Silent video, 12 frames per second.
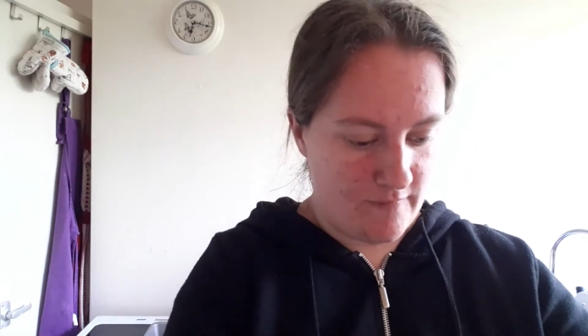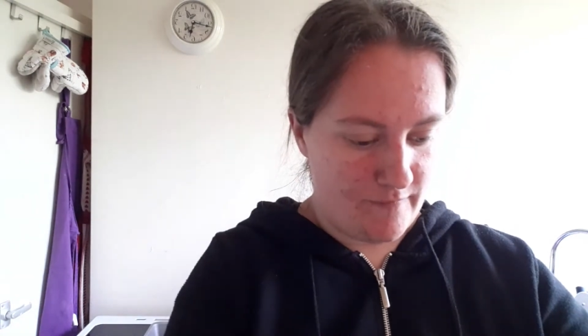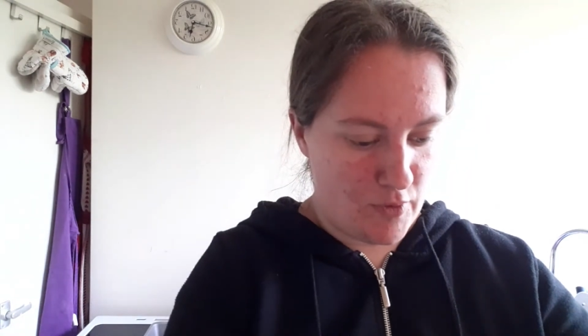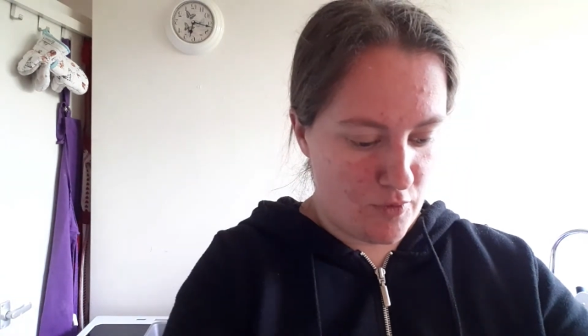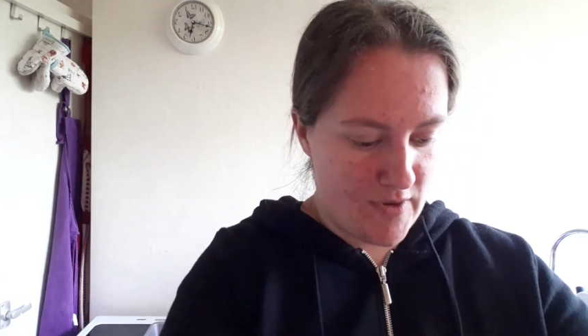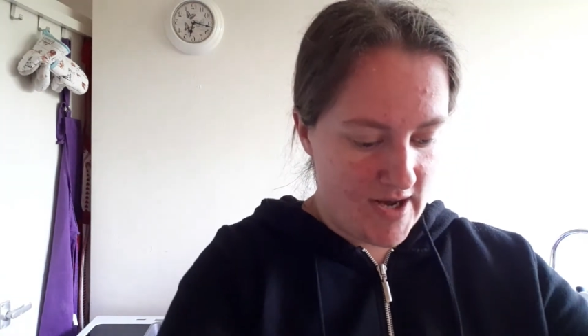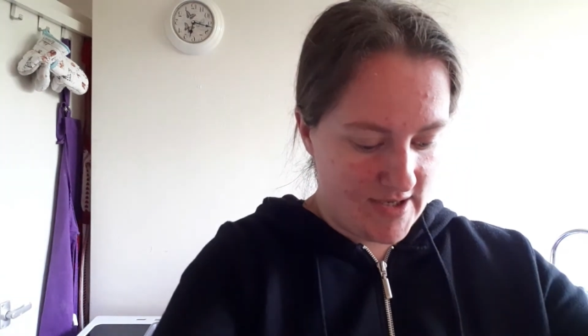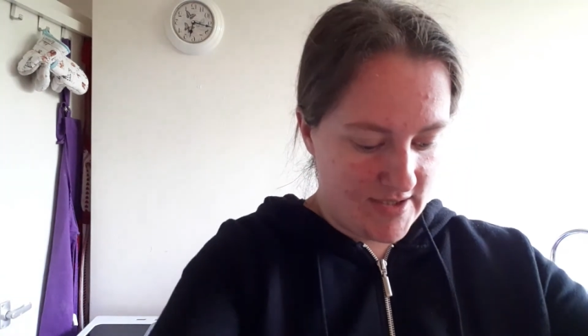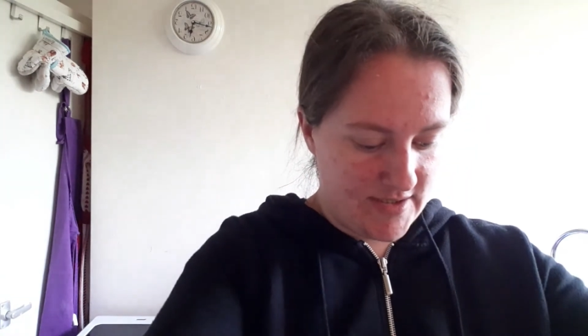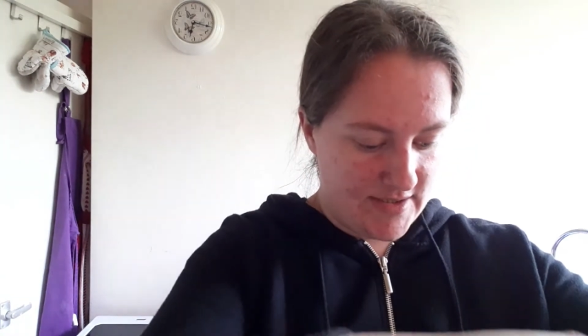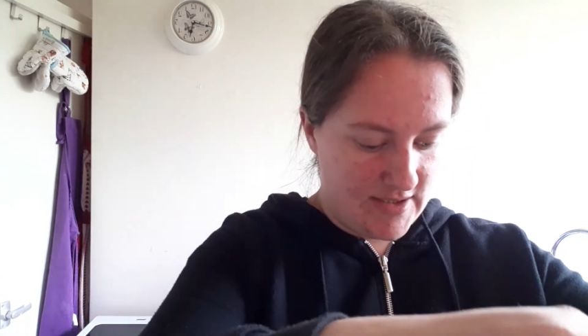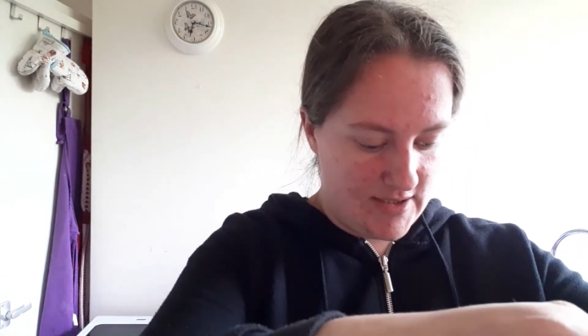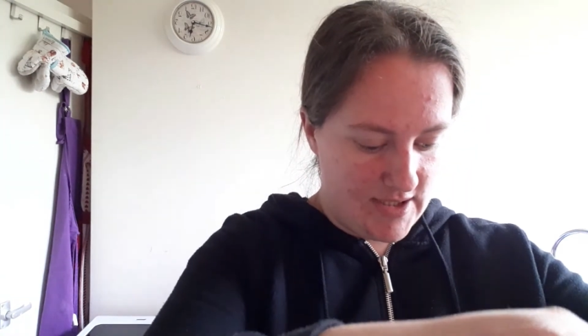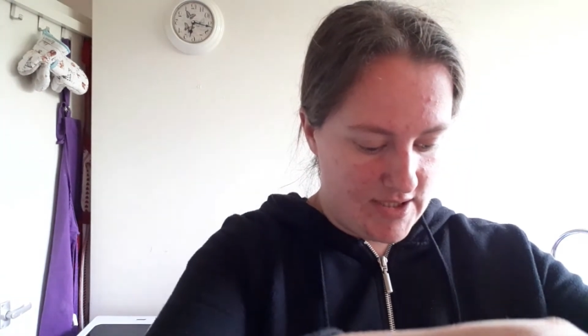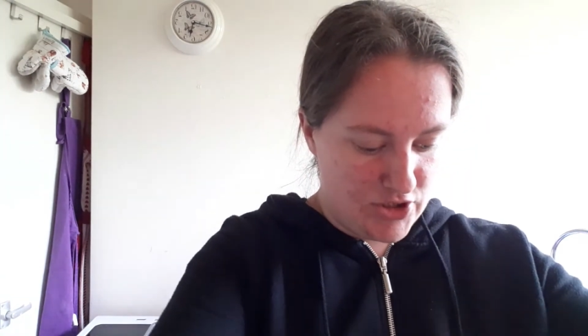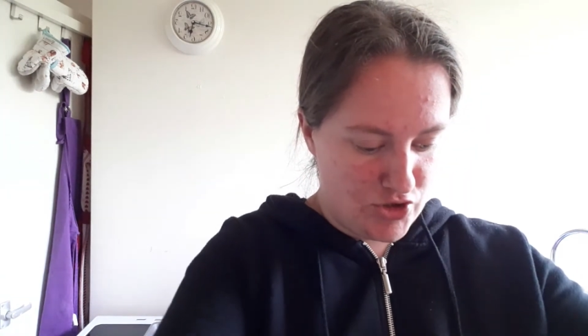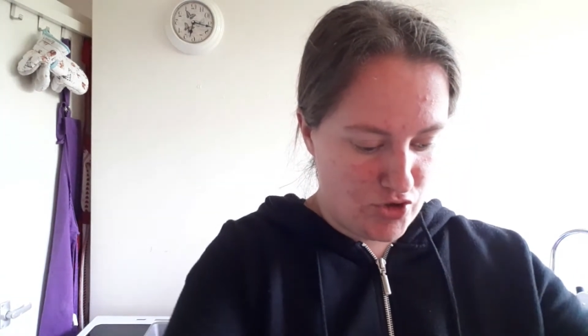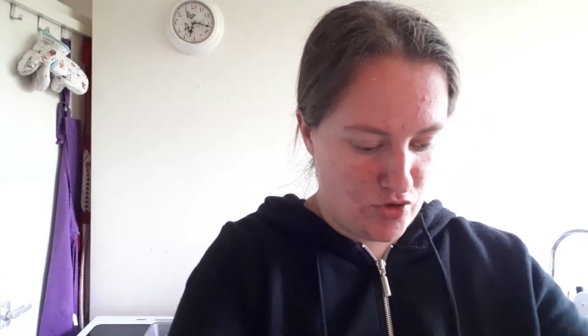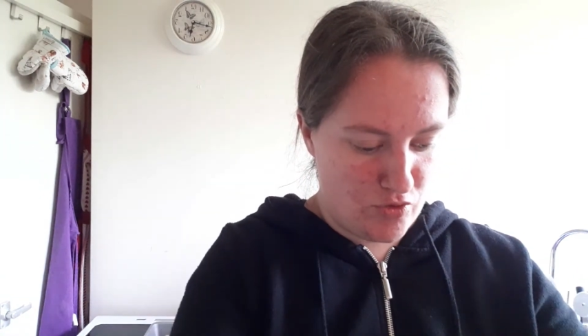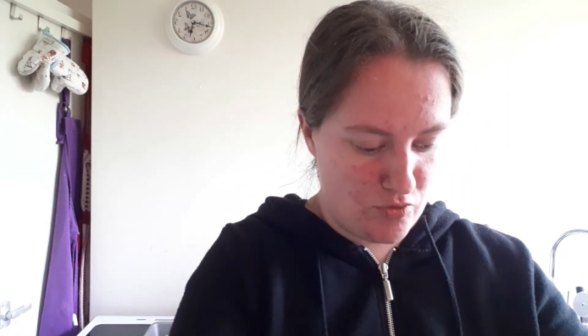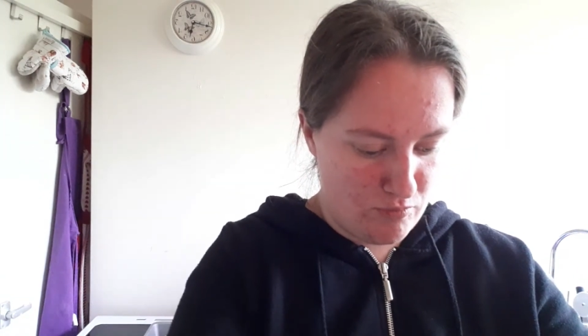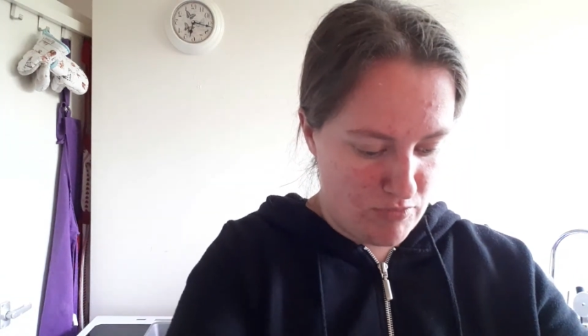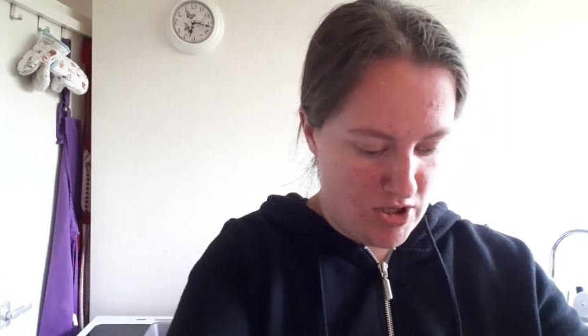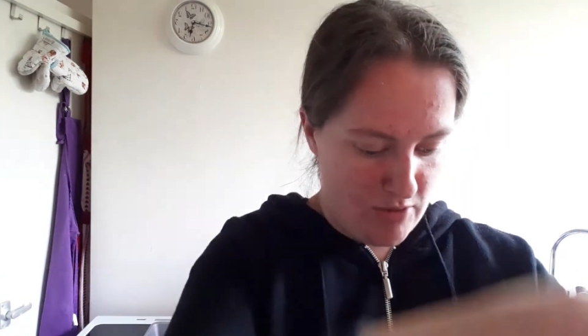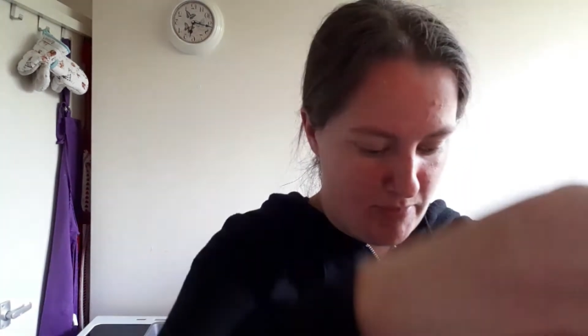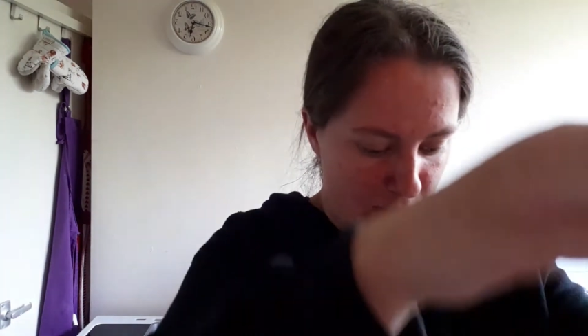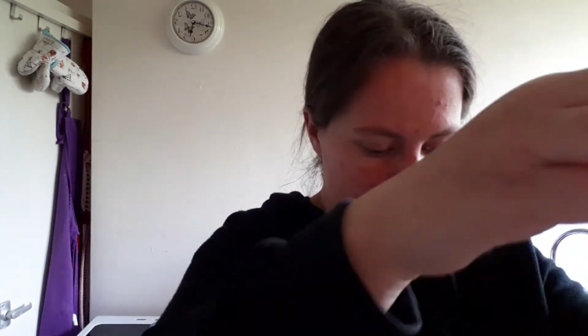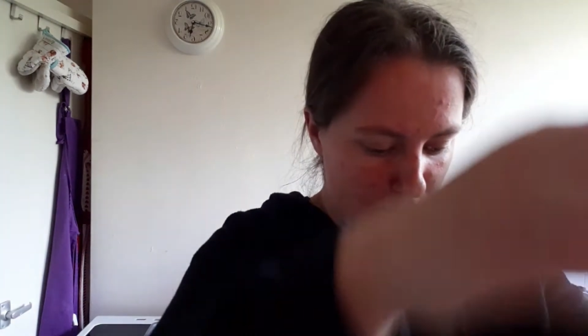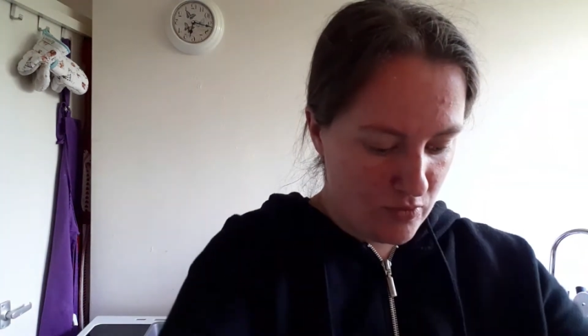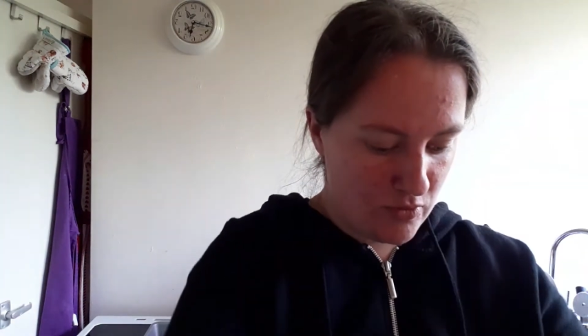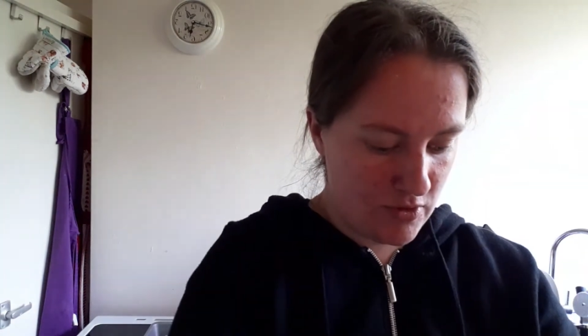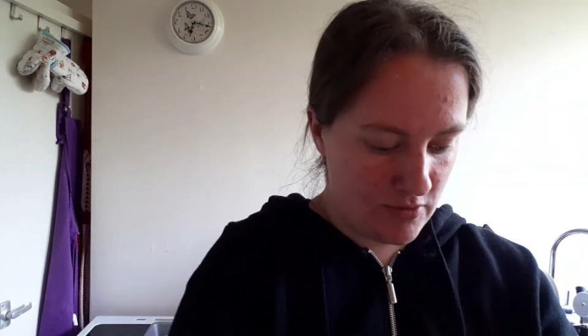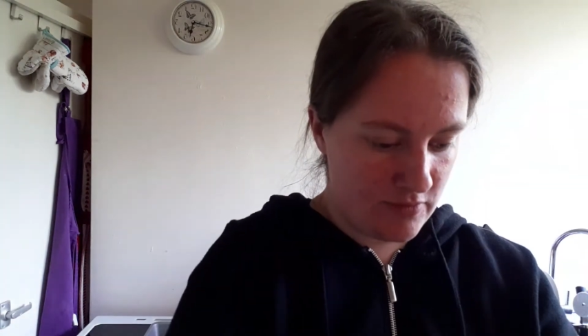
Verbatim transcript: four eggs into my bowl.